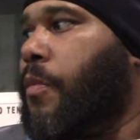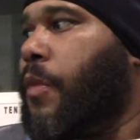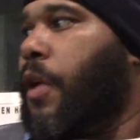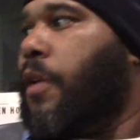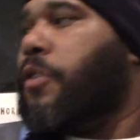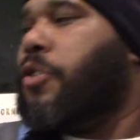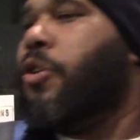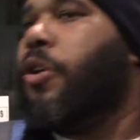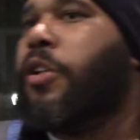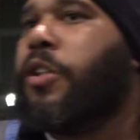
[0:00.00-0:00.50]

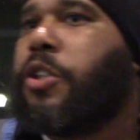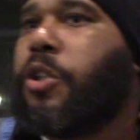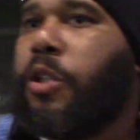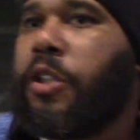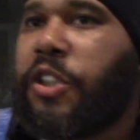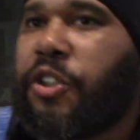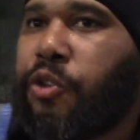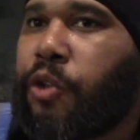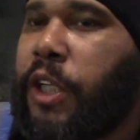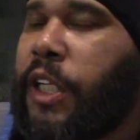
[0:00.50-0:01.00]
To a
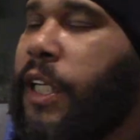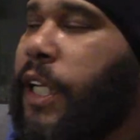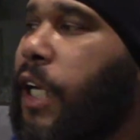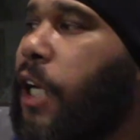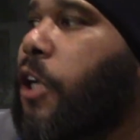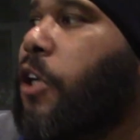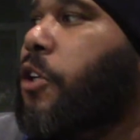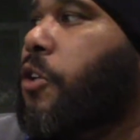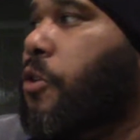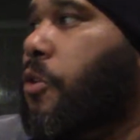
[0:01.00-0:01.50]
street
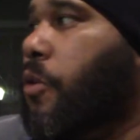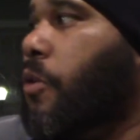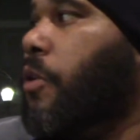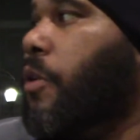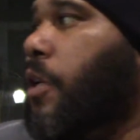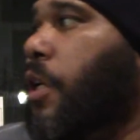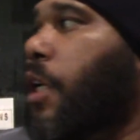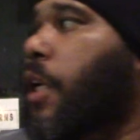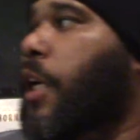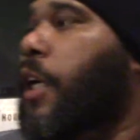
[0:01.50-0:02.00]
near you.
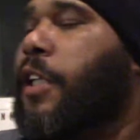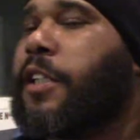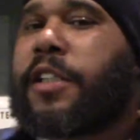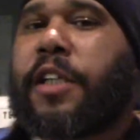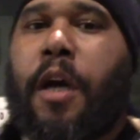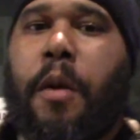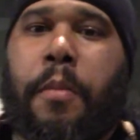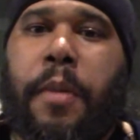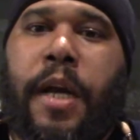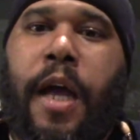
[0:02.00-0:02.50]
It's
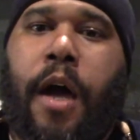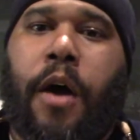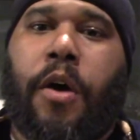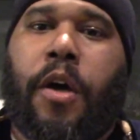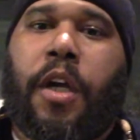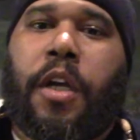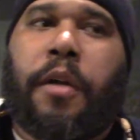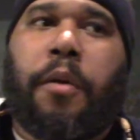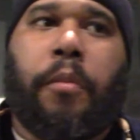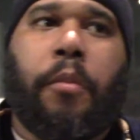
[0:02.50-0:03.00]
coming out.
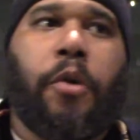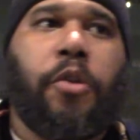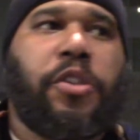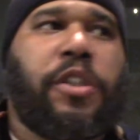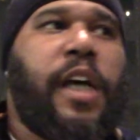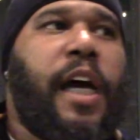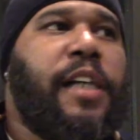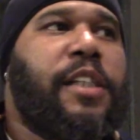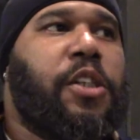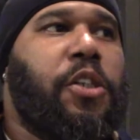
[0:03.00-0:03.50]
The Most
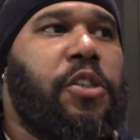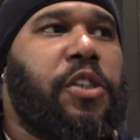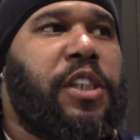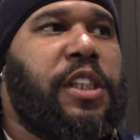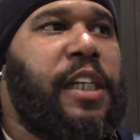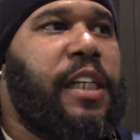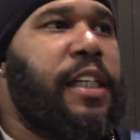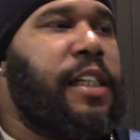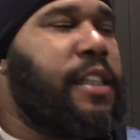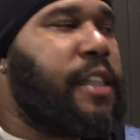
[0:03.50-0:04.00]
High is gonna
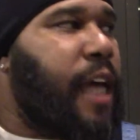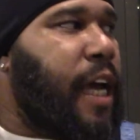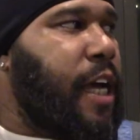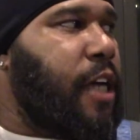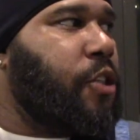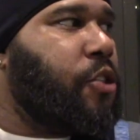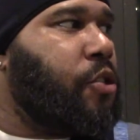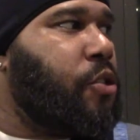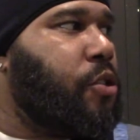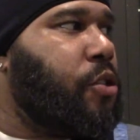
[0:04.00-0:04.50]
send these
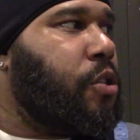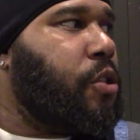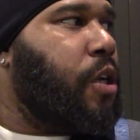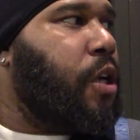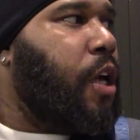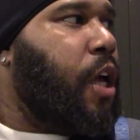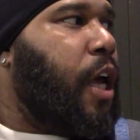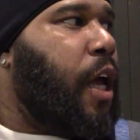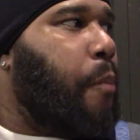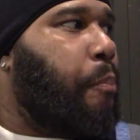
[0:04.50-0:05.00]
angels,
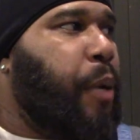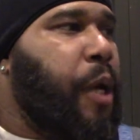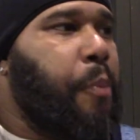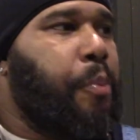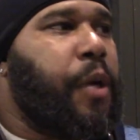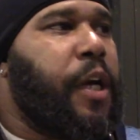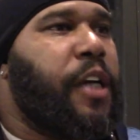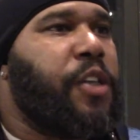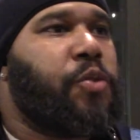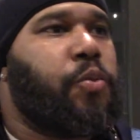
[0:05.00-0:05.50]
and
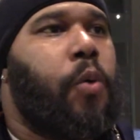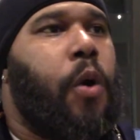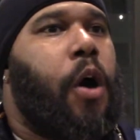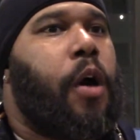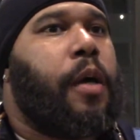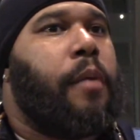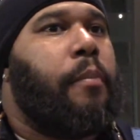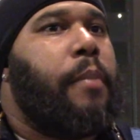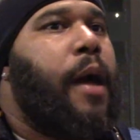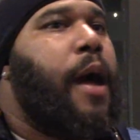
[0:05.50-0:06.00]
people that's
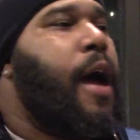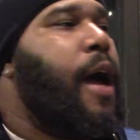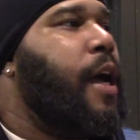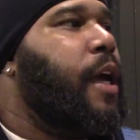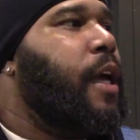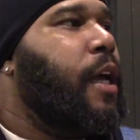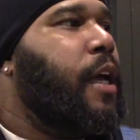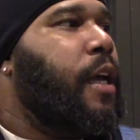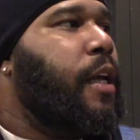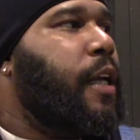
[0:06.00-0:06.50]
walking by,
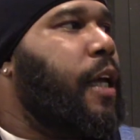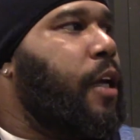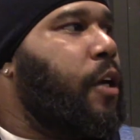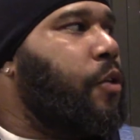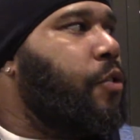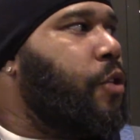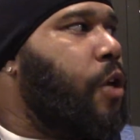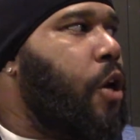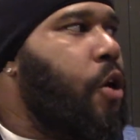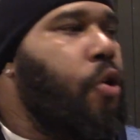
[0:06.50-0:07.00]
they
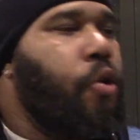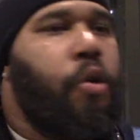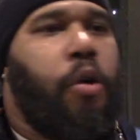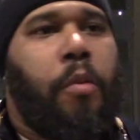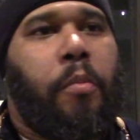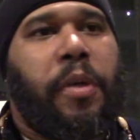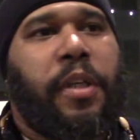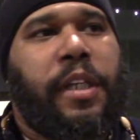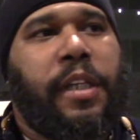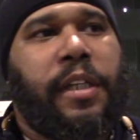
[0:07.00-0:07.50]
don't know,
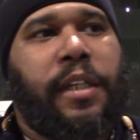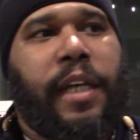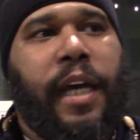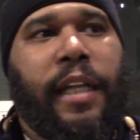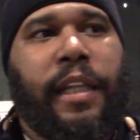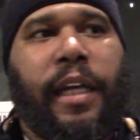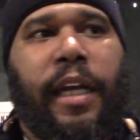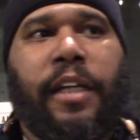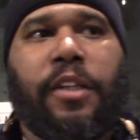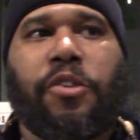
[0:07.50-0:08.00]
but the
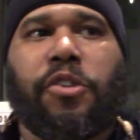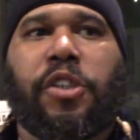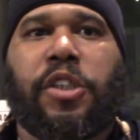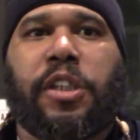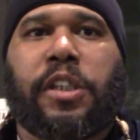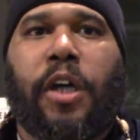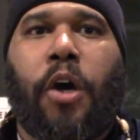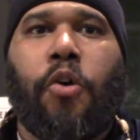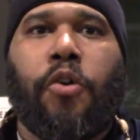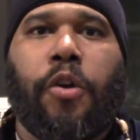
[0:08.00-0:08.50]
death angels
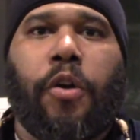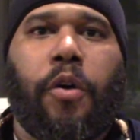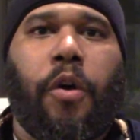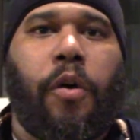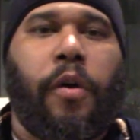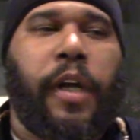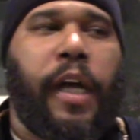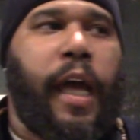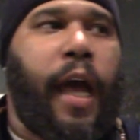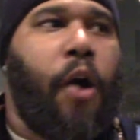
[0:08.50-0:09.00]
is on
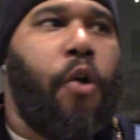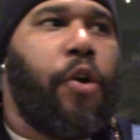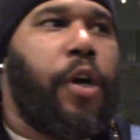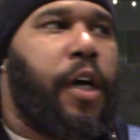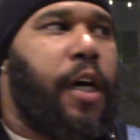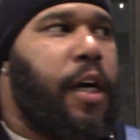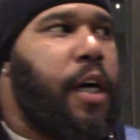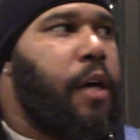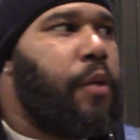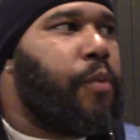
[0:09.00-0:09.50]

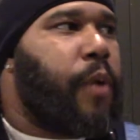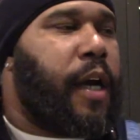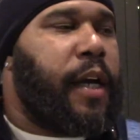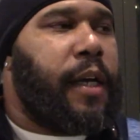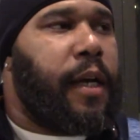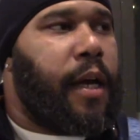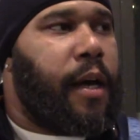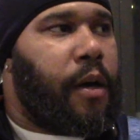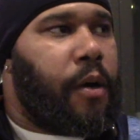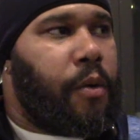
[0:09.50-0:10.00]
the hunt right
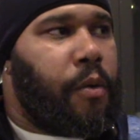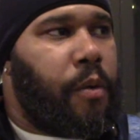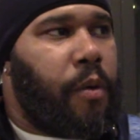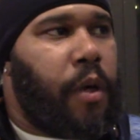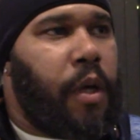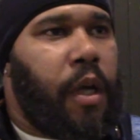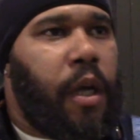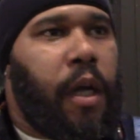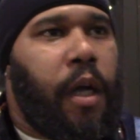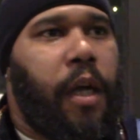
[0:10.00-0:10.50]
now,
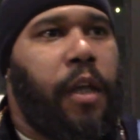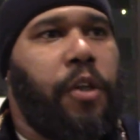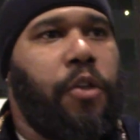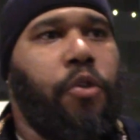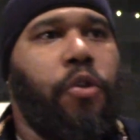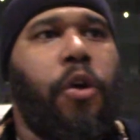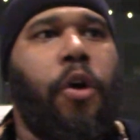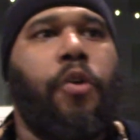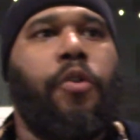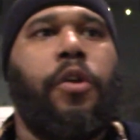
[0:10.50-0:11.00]
and you
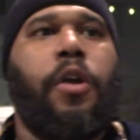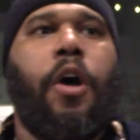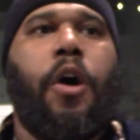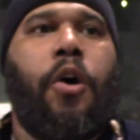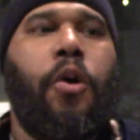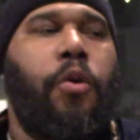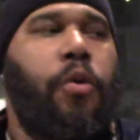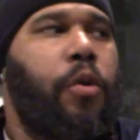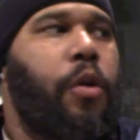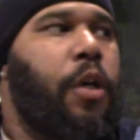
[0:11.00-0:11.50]
don't
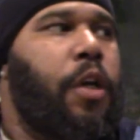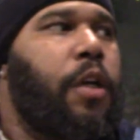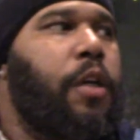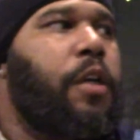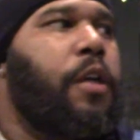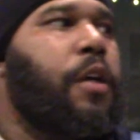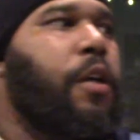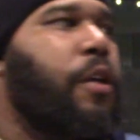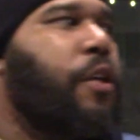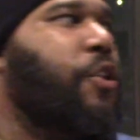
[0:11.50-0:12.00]
know.
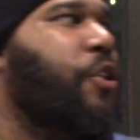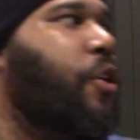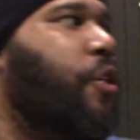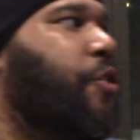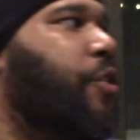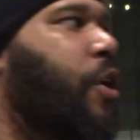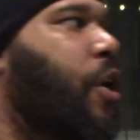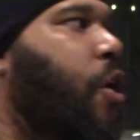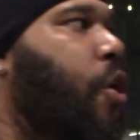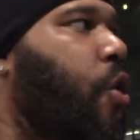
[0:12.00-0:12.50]
You
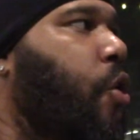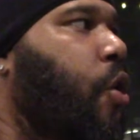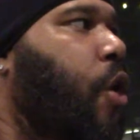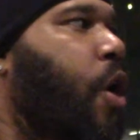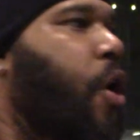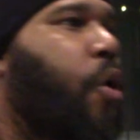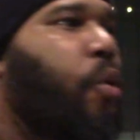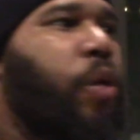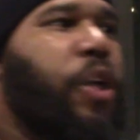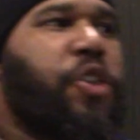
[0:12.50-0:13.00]
don't know
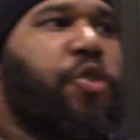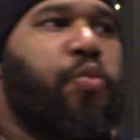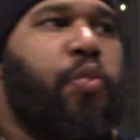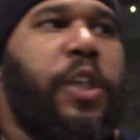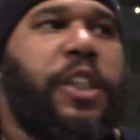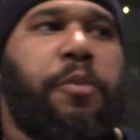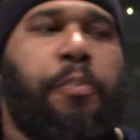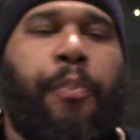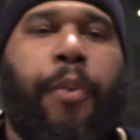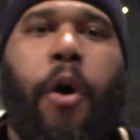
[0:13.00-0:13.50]
which
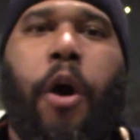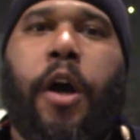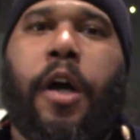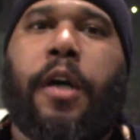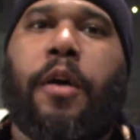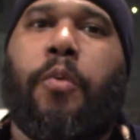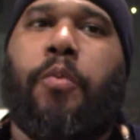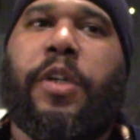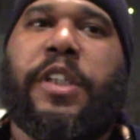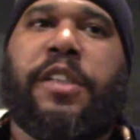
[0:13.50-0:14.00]
part
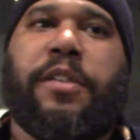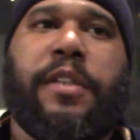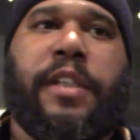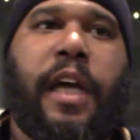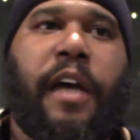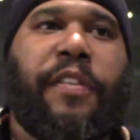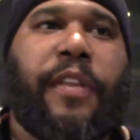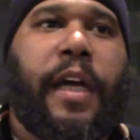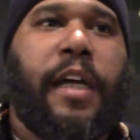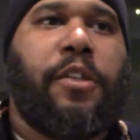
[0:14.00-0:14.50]
of which
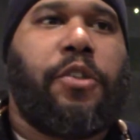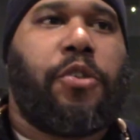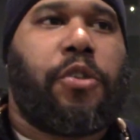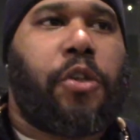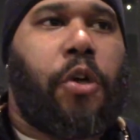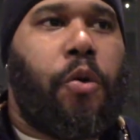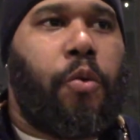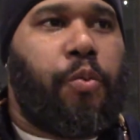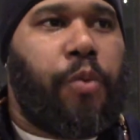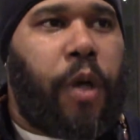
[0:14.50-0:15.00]
death angel's
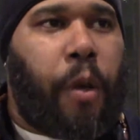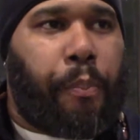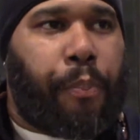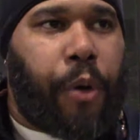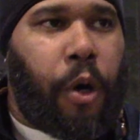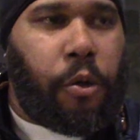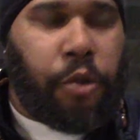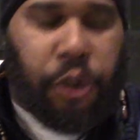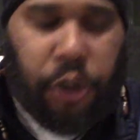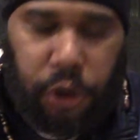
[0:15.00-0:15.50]
gonna
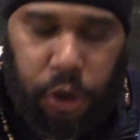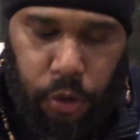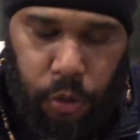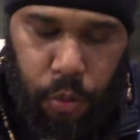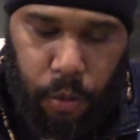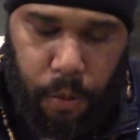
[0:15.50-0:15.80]
approach you.